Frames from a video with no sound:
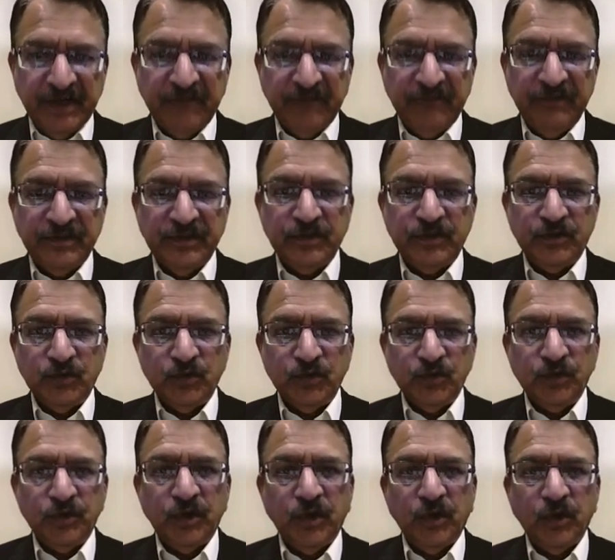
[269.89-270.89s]
which is used,
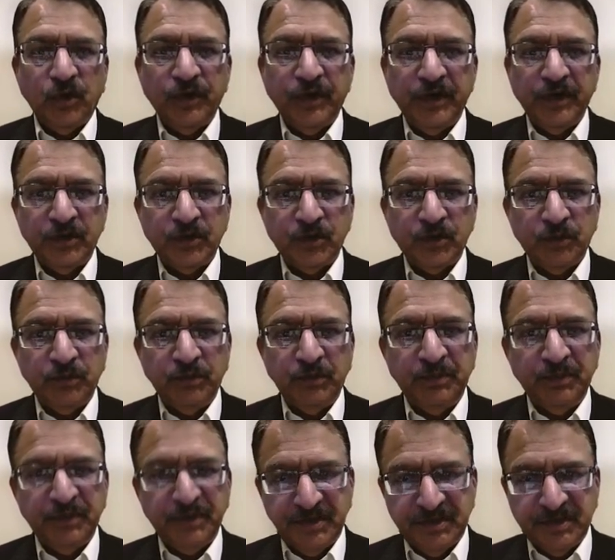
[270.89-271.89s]
how it should be
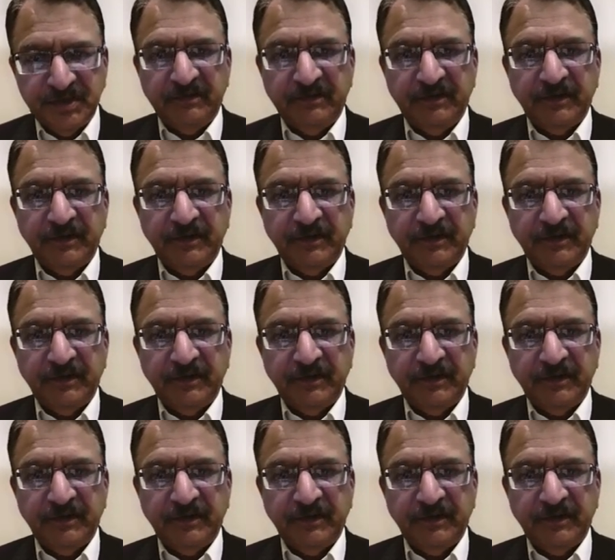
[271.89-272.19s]
preserved.